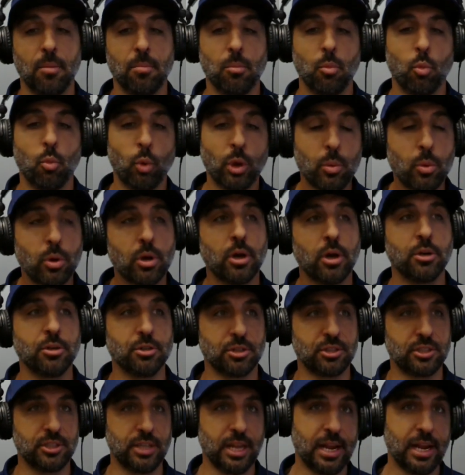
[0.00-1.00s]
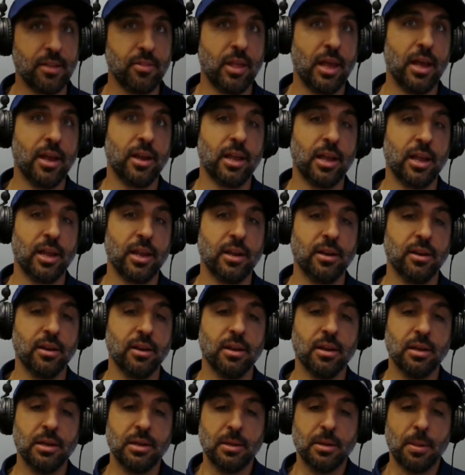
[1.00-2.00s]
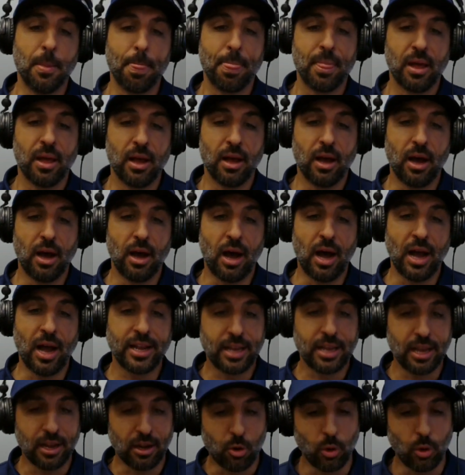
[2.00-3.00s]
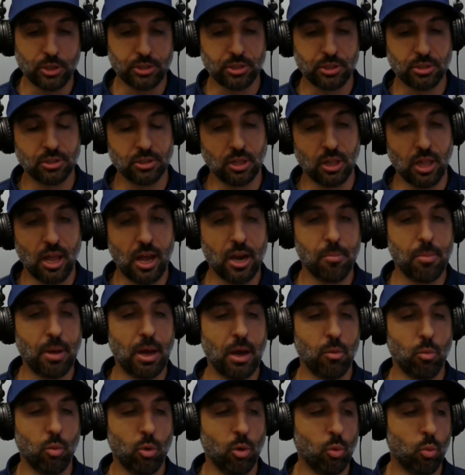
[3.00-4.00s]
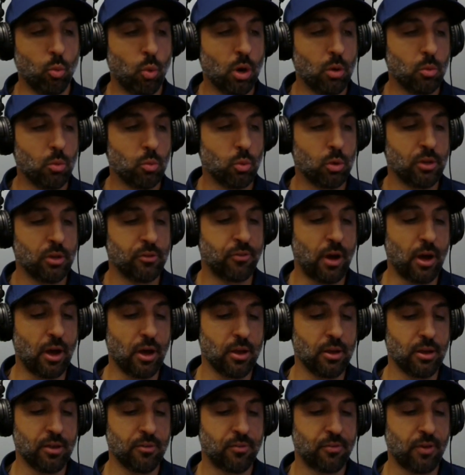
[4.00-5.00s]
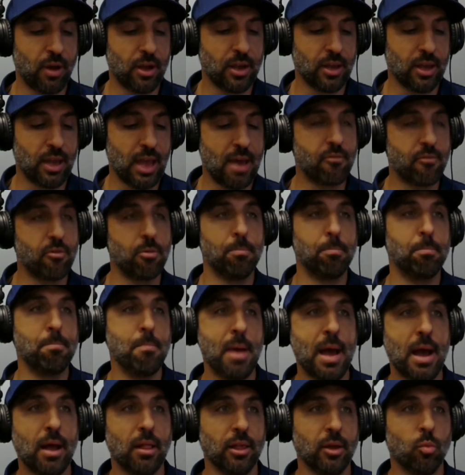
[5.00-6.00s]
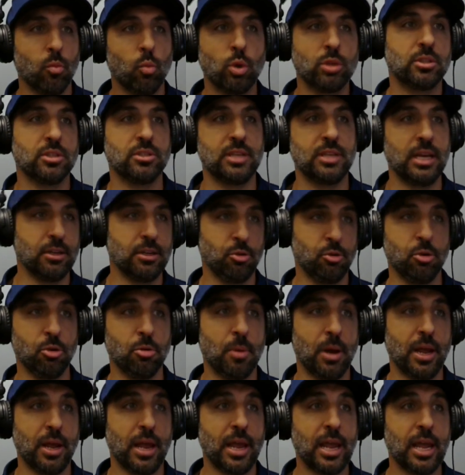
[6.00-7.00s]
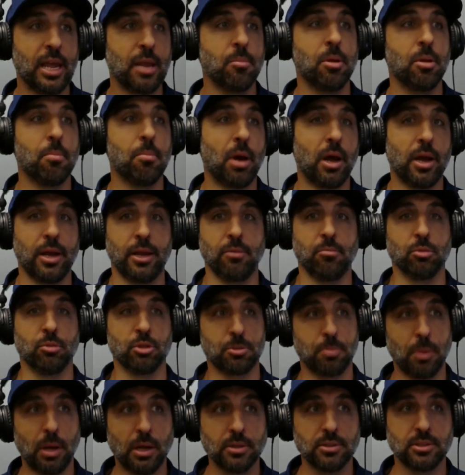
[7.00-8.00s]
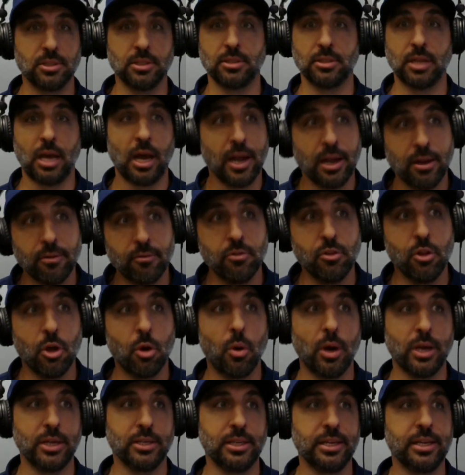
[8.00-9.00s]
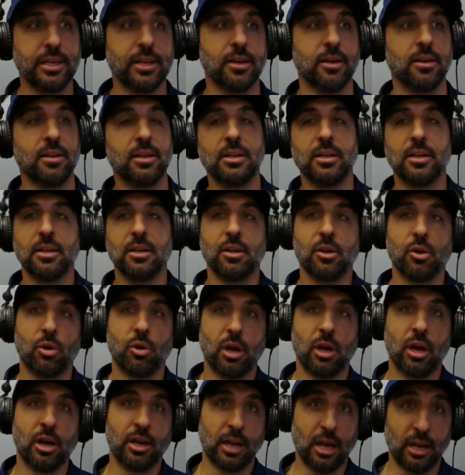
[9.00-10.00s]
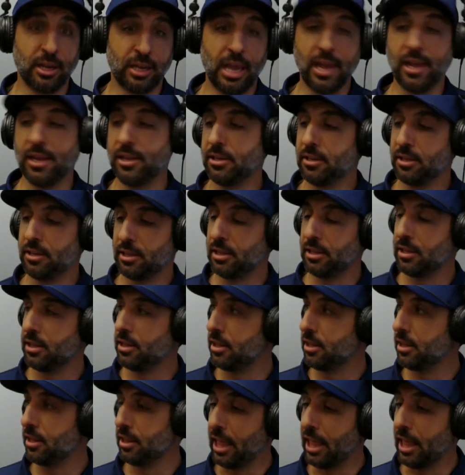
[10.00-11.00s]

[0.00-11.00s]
We want to understand that. And I get questions a lot about, well, what if I have a mallet, what does that do to my aim? And my response is, I have no idea. Again, like